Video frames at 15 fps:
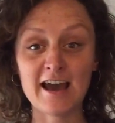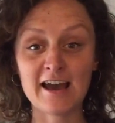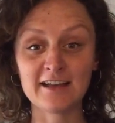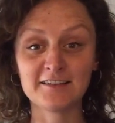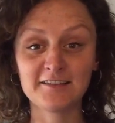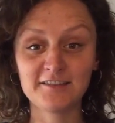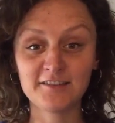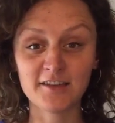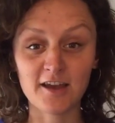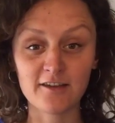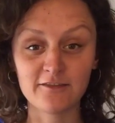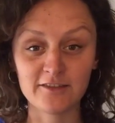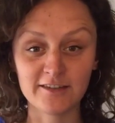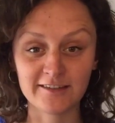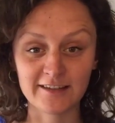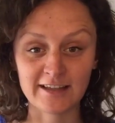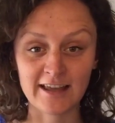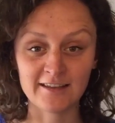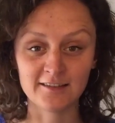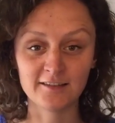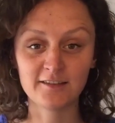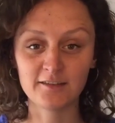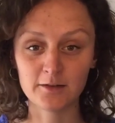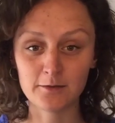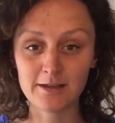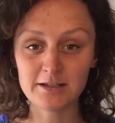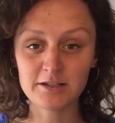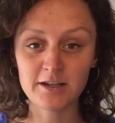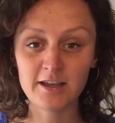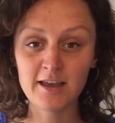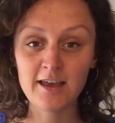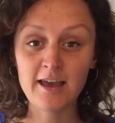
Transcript: at Surfers Against Sewage.